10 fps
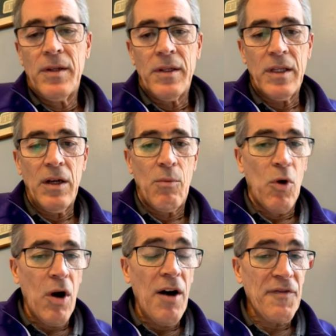you know,
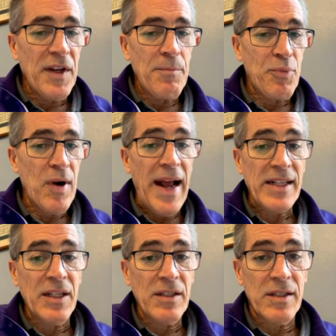more often in
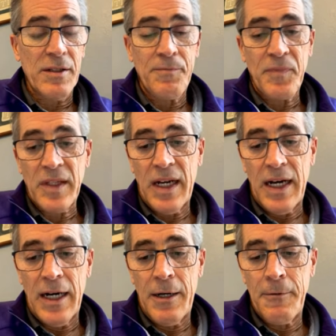practice,
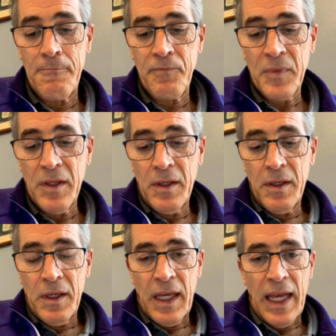
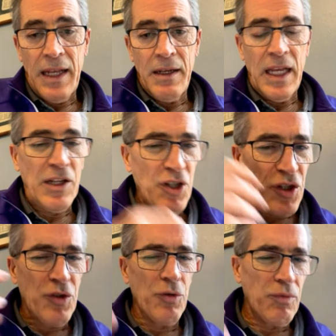and
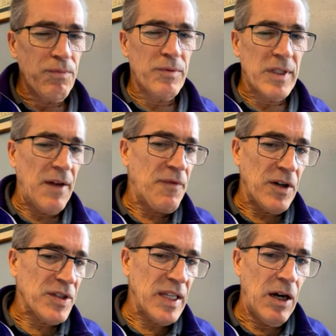just do stuff
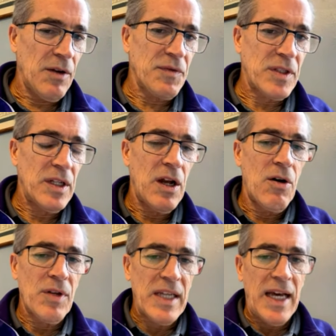ourselves, you
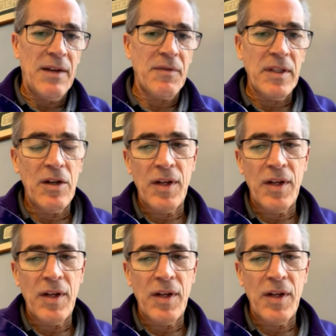know, to kind of, you know,